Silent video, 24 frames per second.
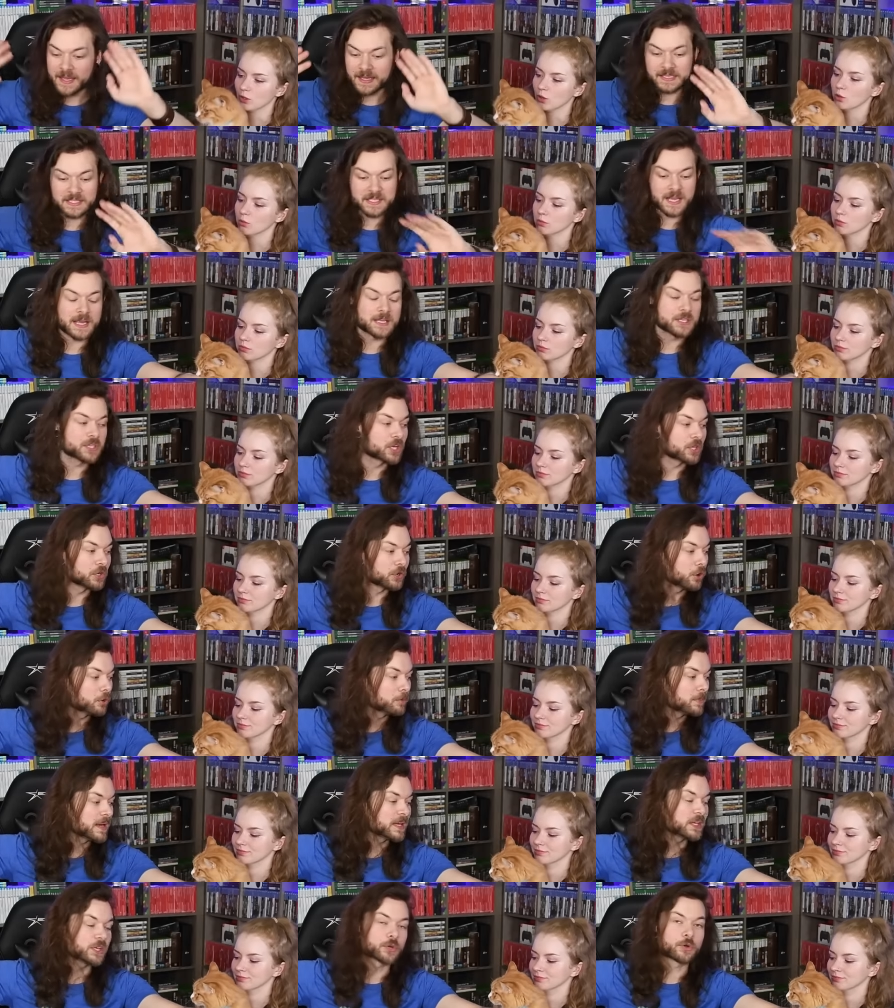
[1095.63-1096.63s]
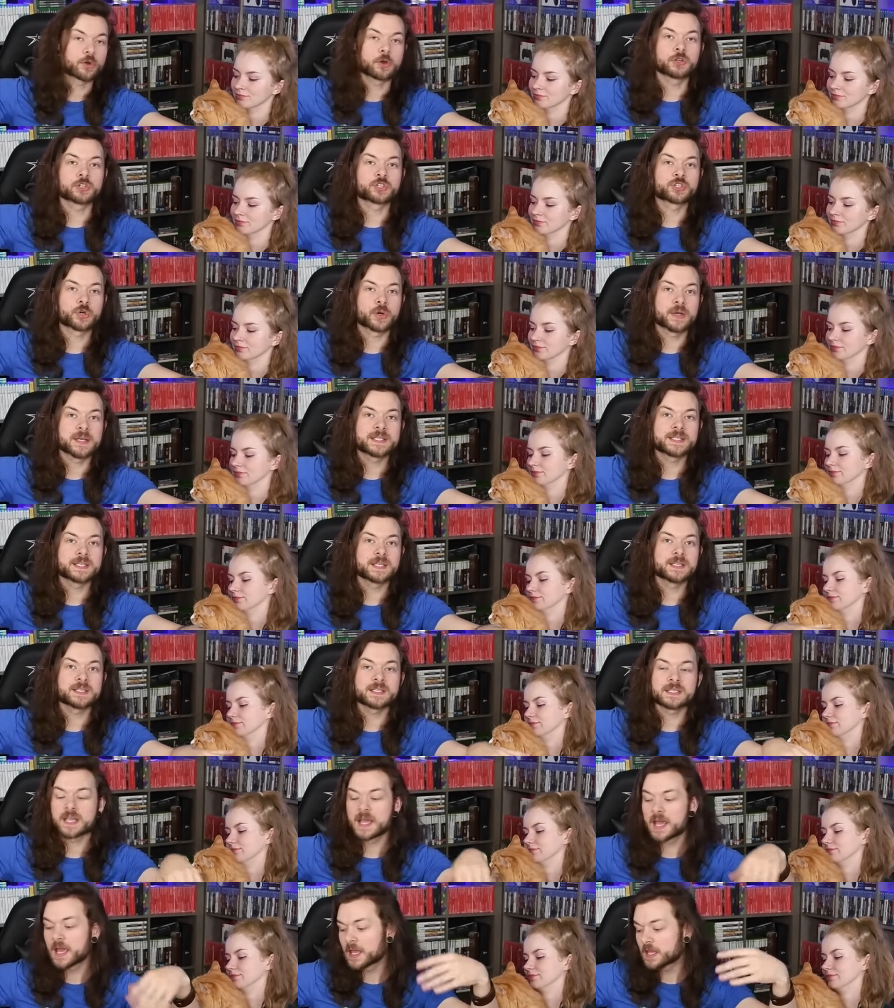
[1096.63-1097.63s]
Speaker 1: is that you can all make your own
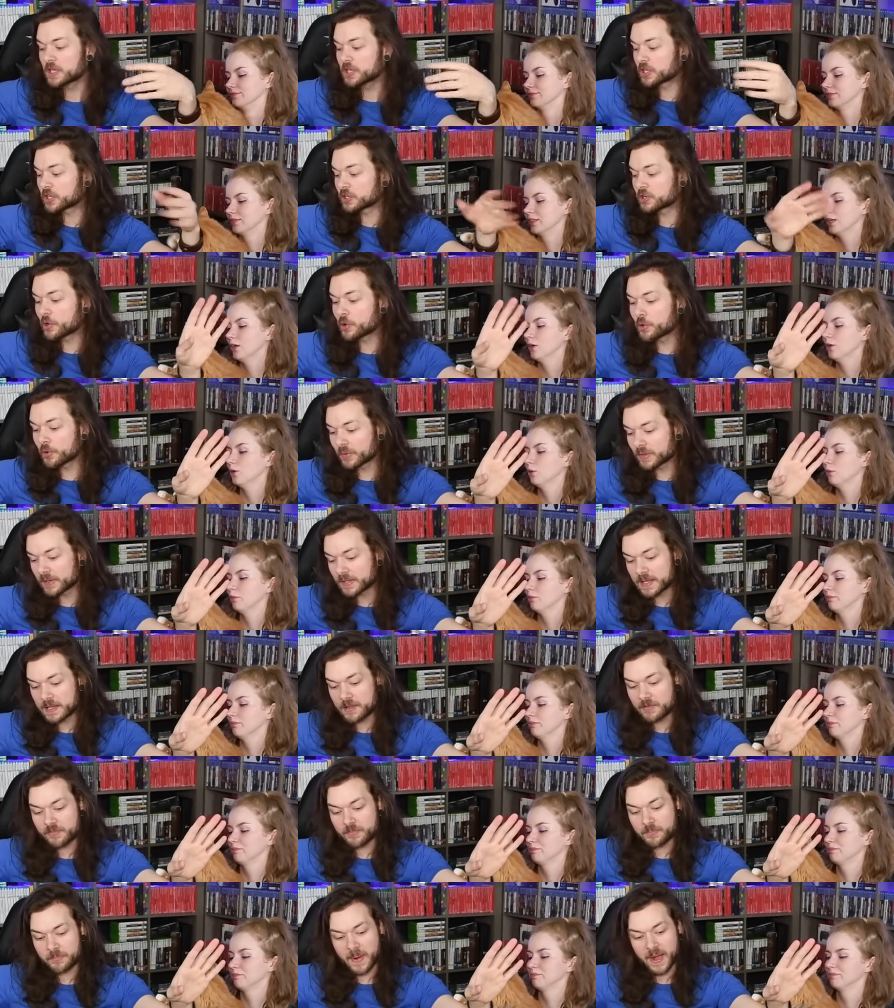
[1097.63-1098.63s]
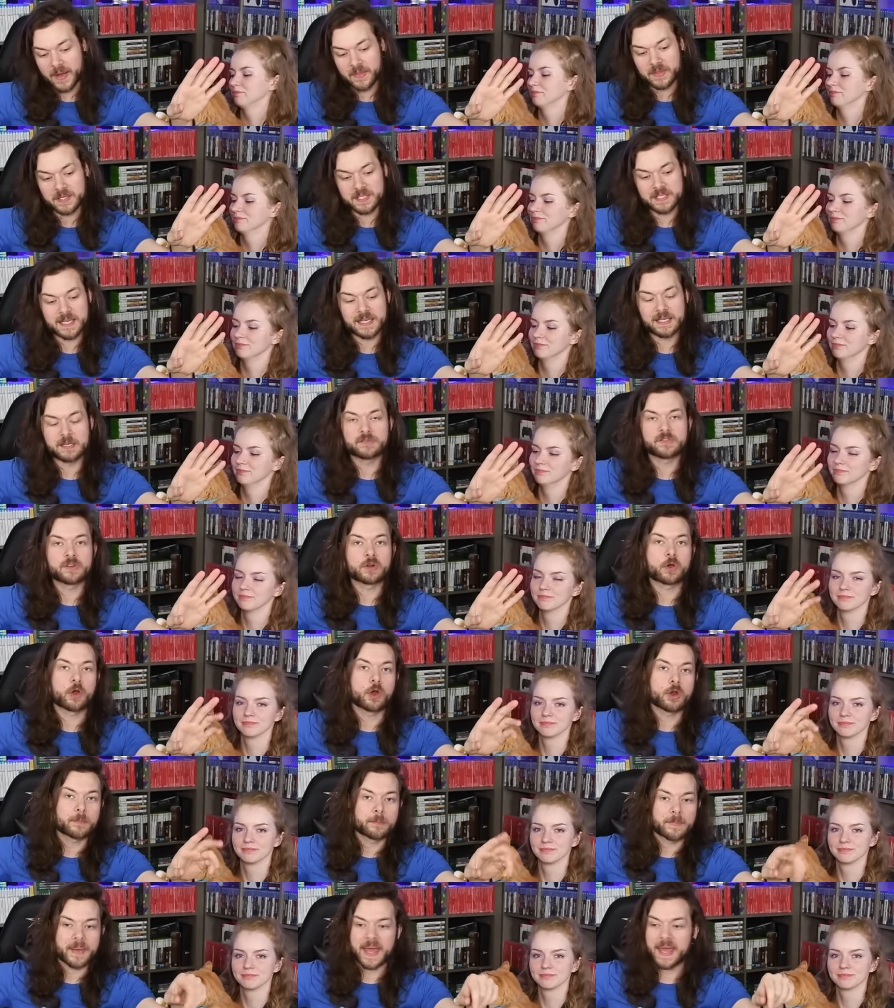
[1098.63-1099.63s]
choices. You can all live by the seat of
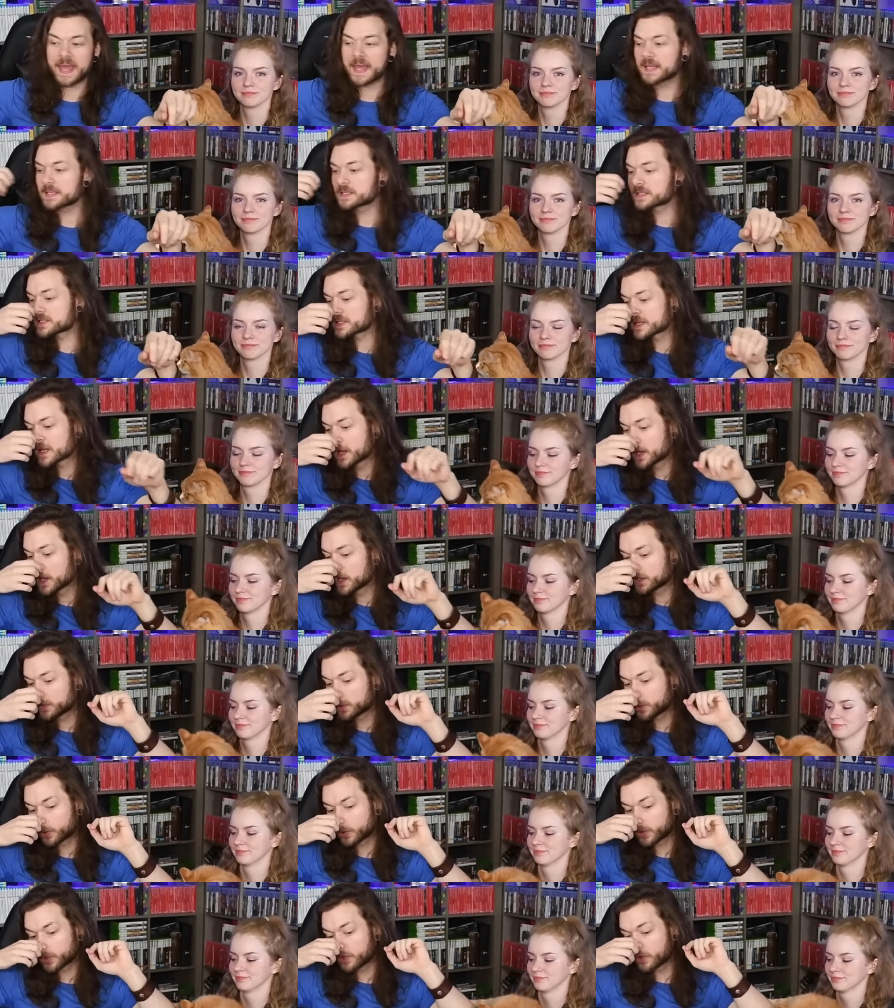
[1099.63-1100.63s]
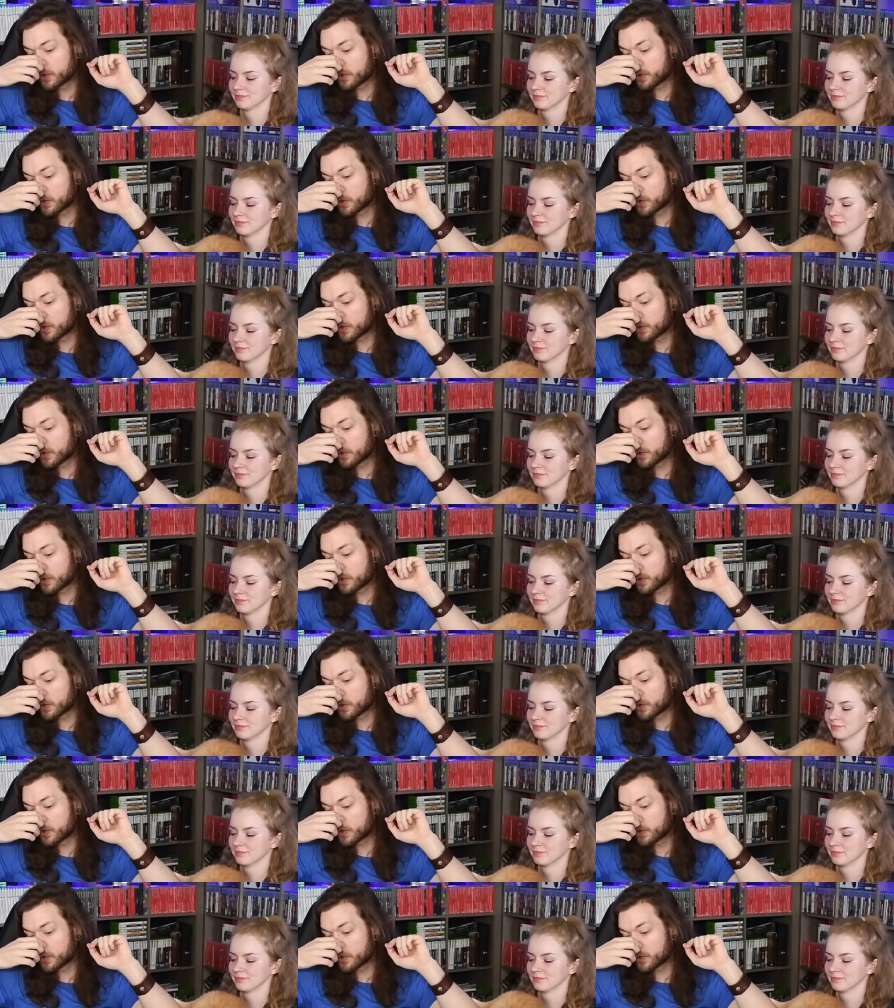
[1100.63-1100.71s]
your own pants. You can